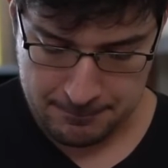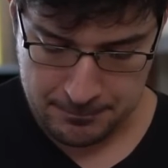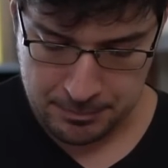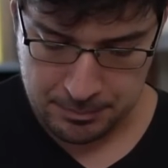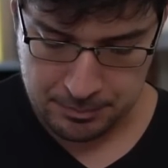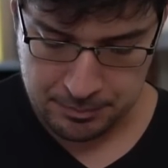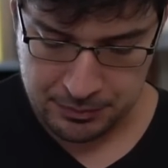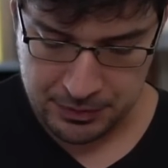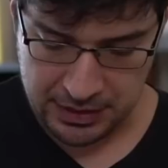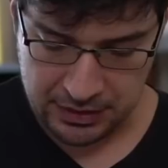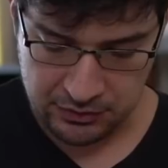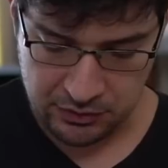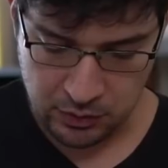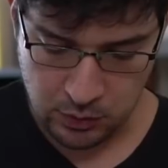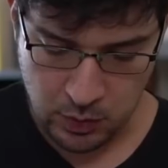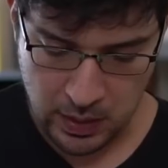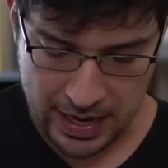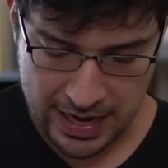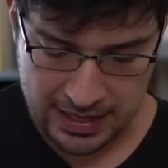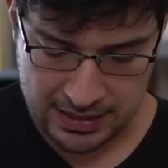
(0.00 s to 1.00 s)
There's a
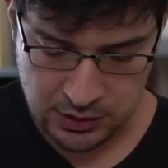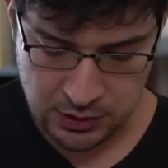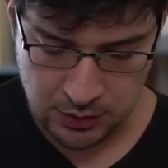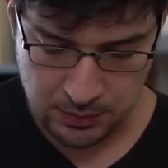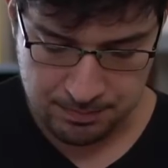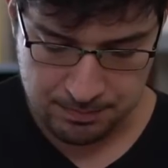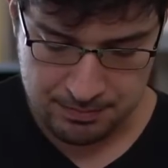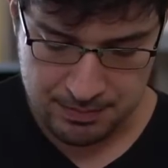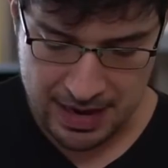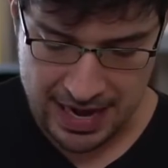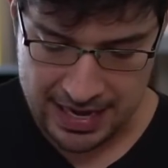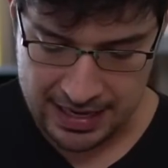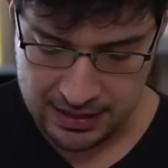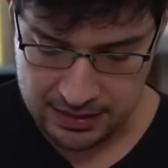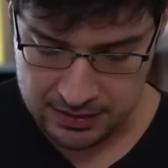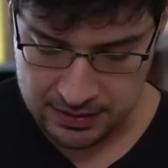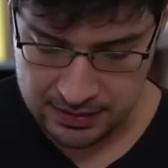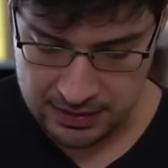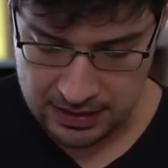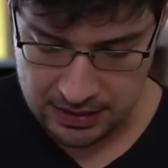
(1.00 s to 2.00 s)
way to
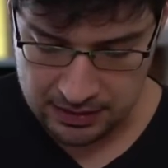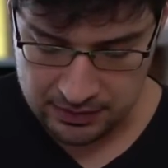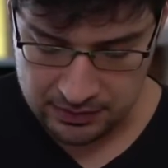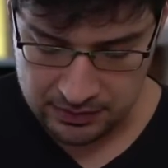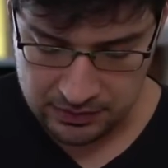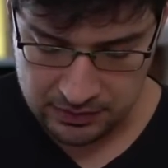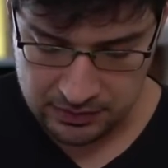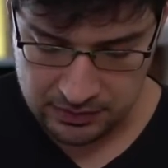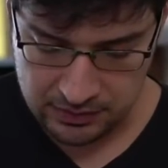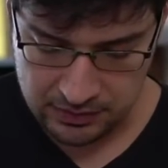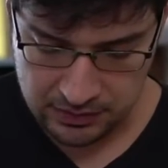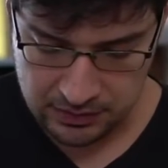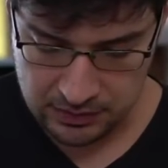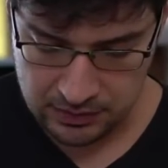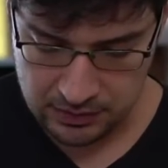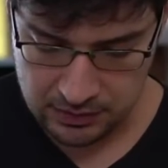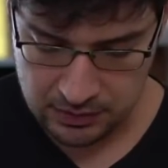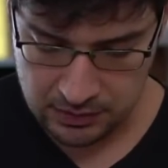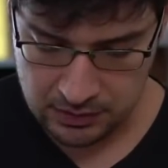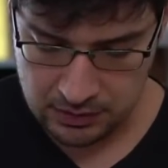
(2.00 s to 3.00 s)
make this
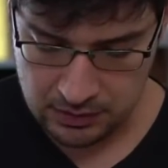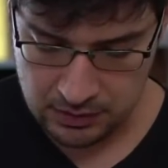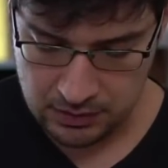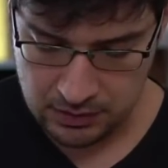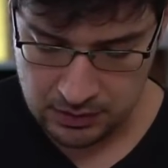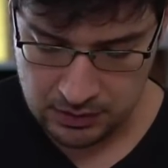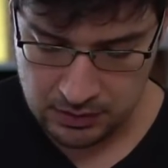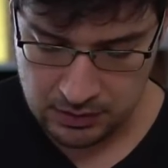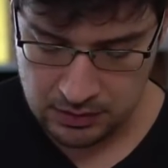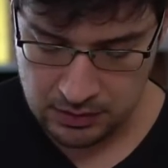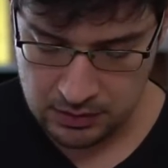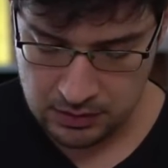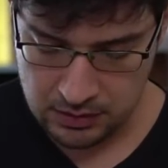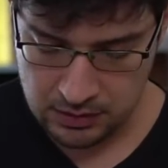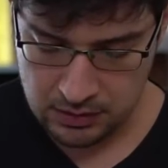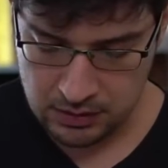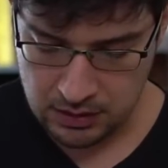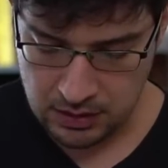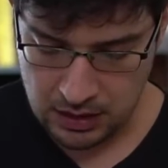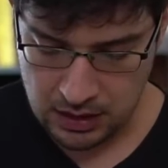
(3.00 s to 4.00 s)

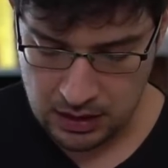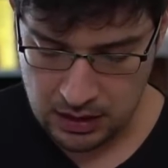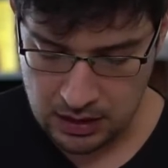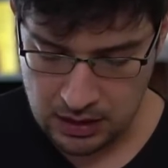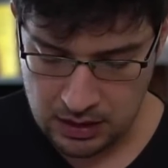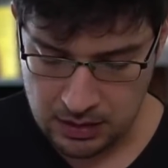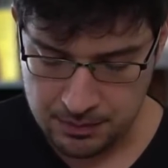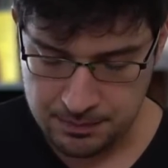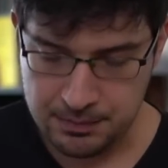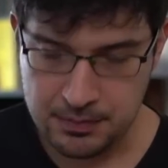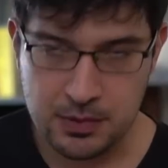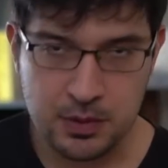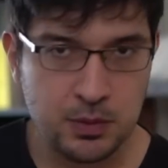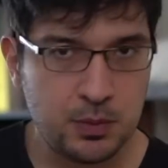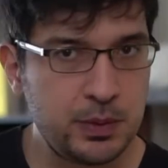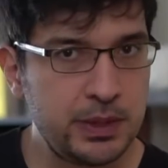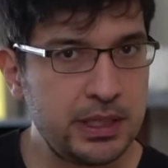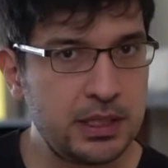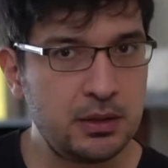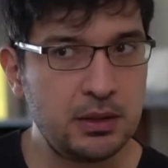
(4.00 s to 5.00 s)

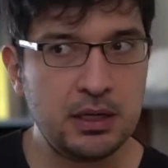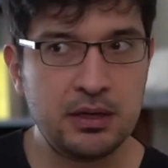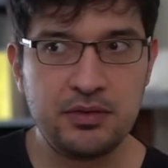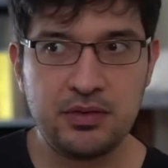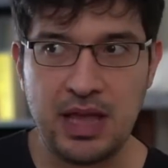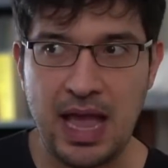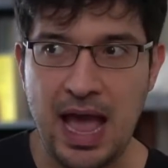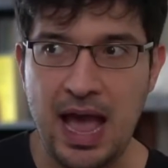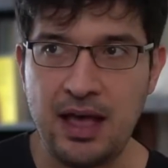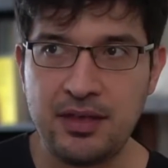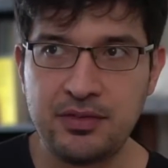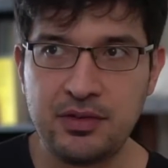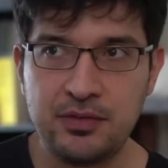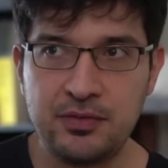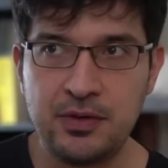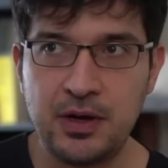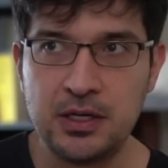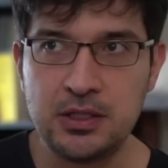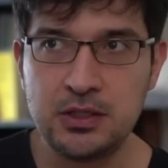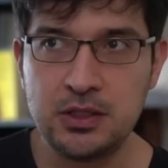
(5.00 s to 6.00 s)
rigorous as a
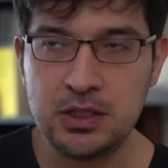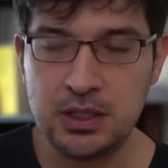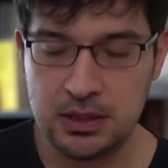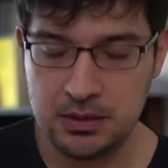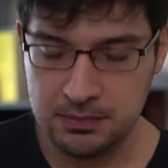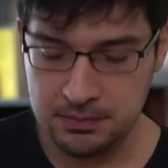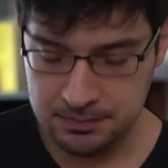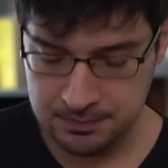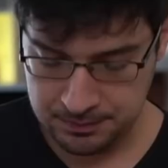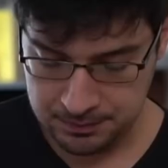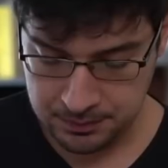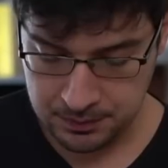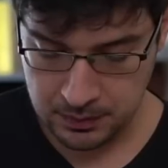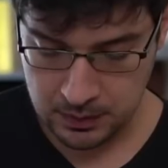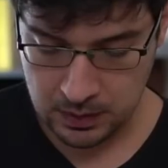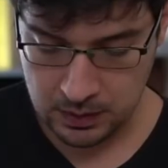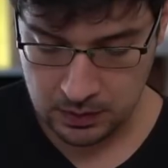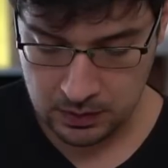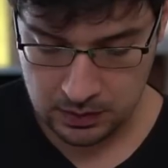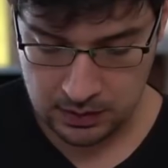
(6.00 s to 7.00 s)
function,
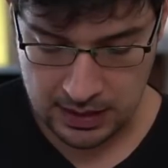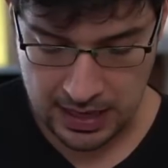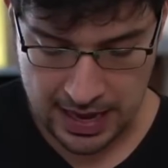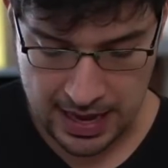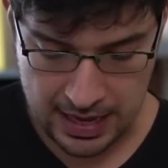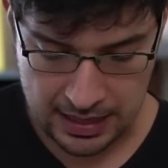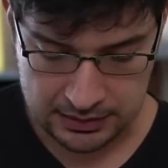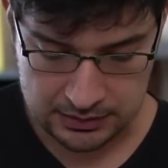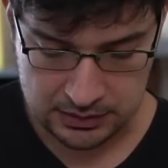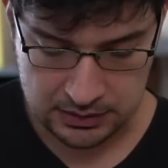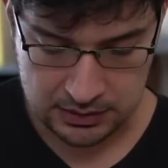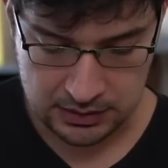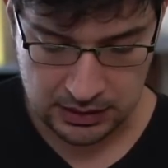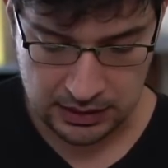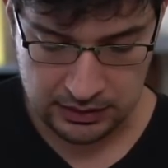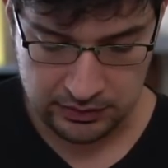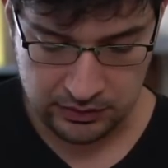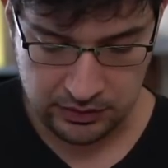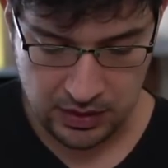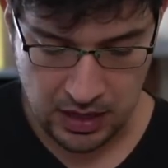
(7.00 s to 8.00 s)
that
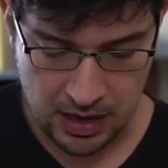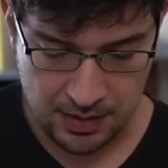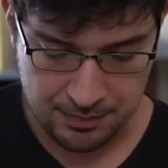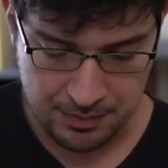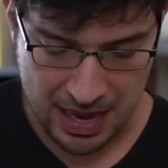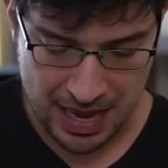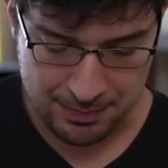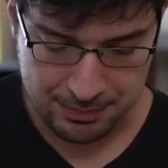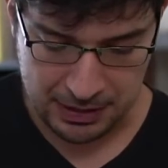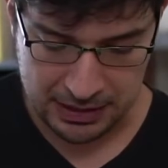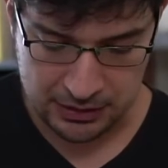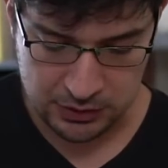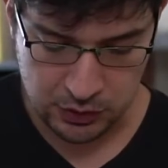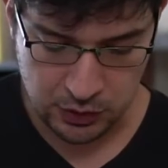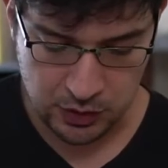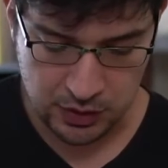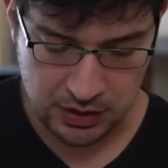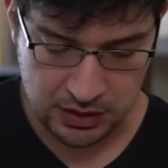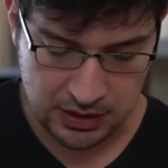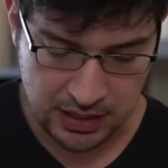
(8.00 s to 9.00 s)
it's not mapping to
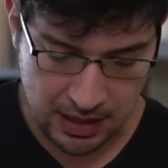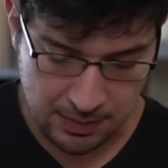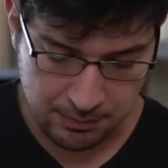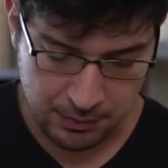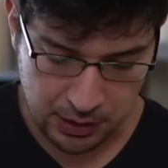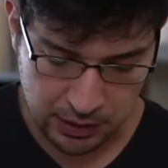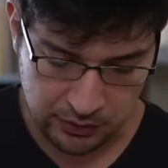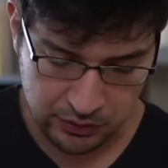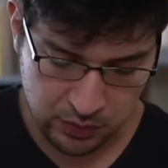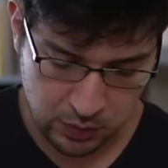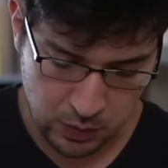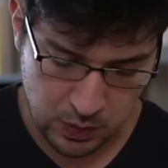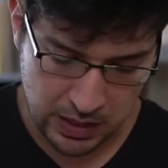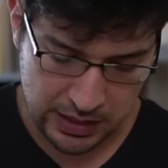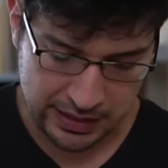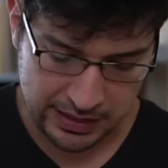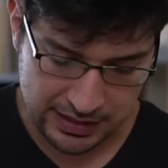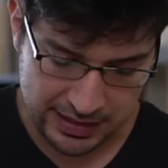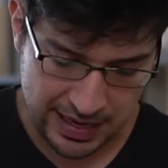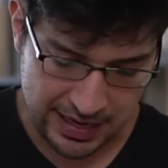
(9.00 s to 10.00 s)
the numbers 1
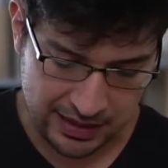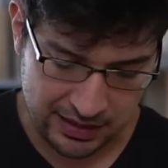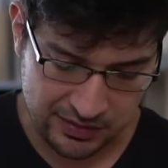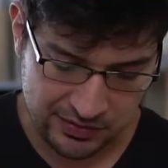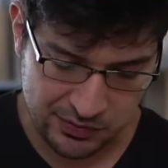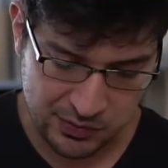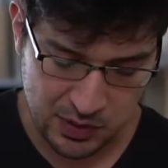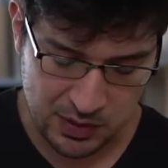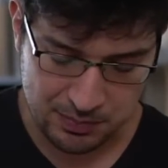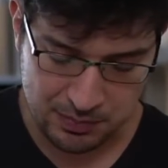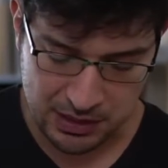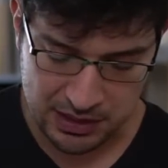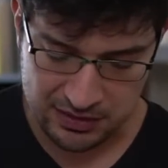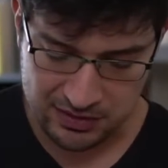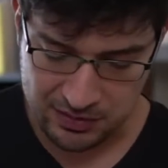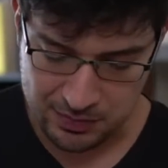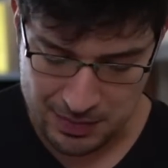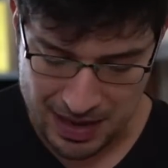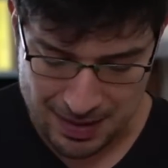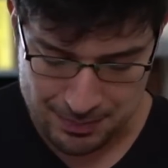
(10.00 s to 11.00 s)
and -1, but it's
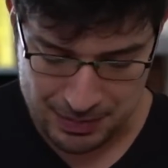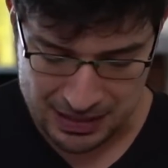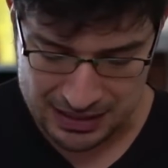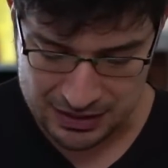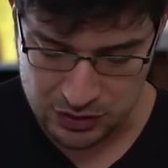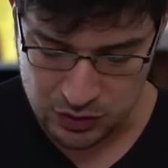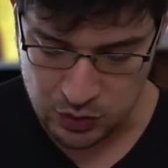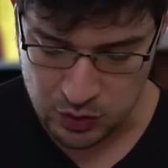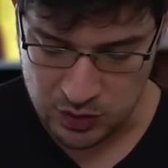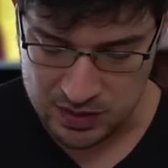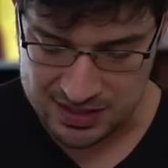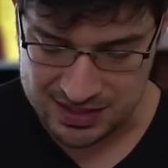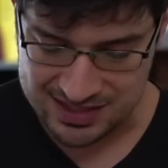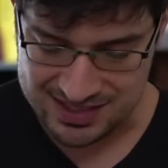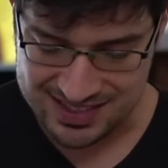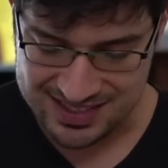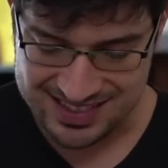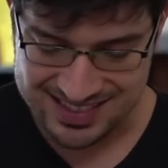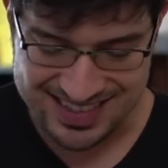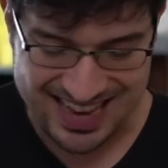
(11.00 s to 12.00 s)
mapping to the
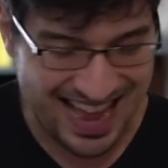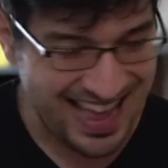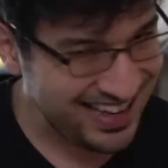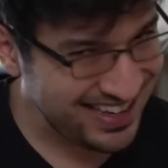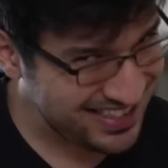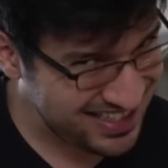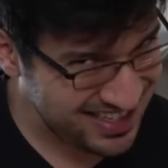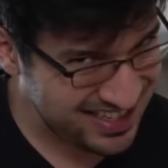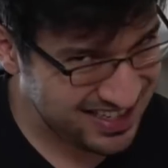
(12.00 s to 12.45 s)
set,